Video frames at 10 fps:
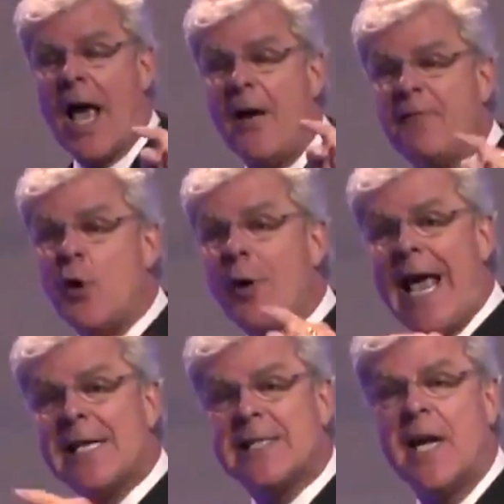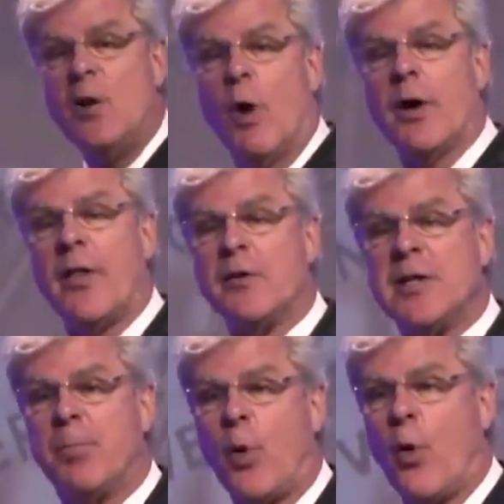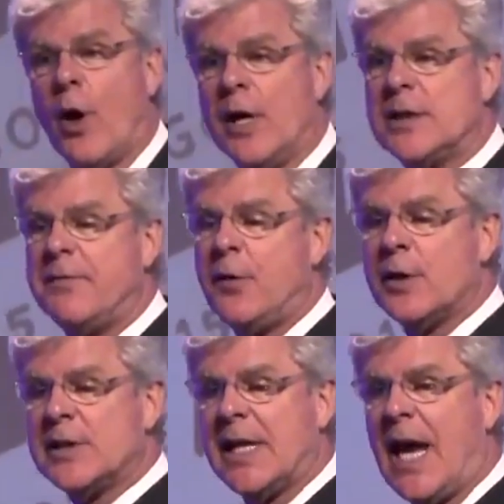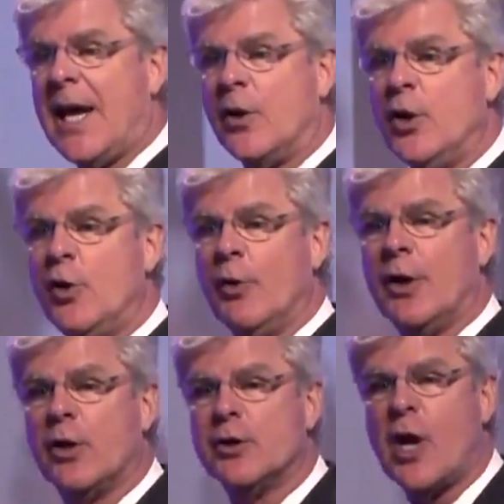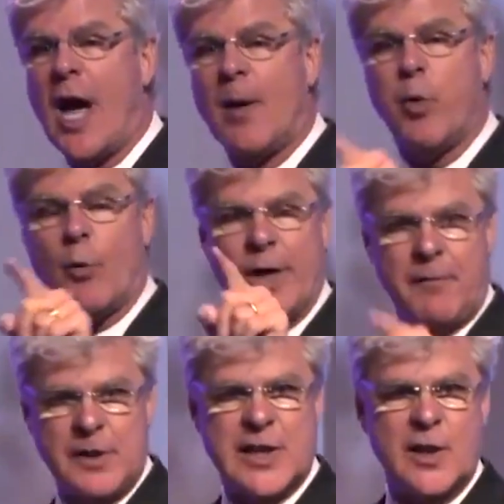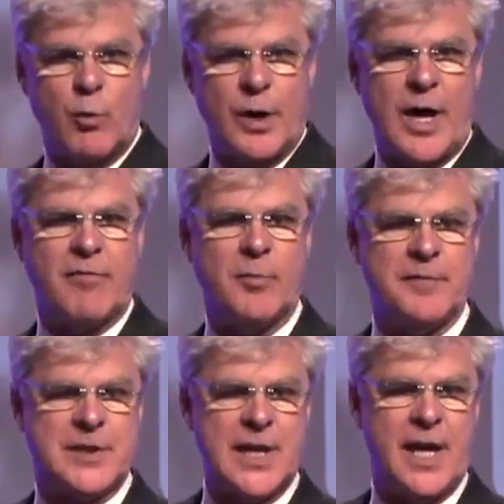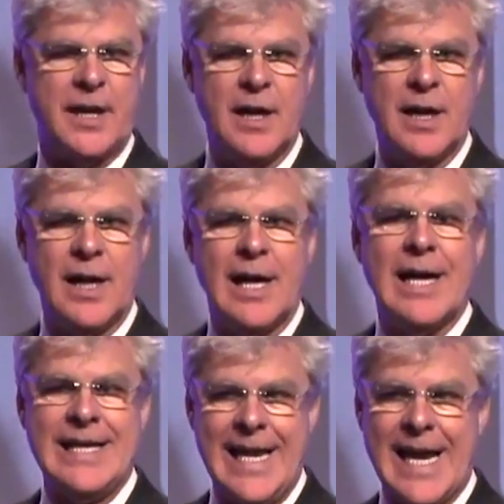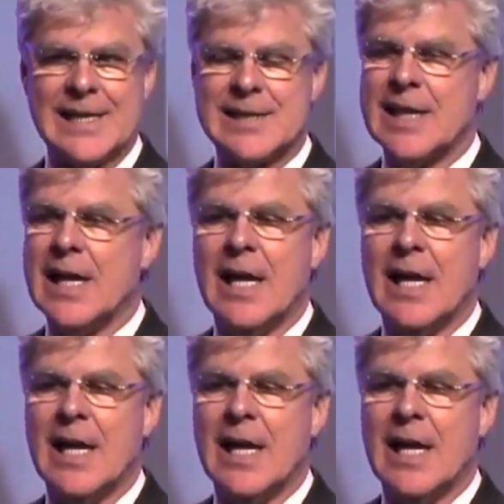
If you had asked any one of those employees, if you had said, "Hey, are you doing a good job?" what would every single one of them have said? Yes.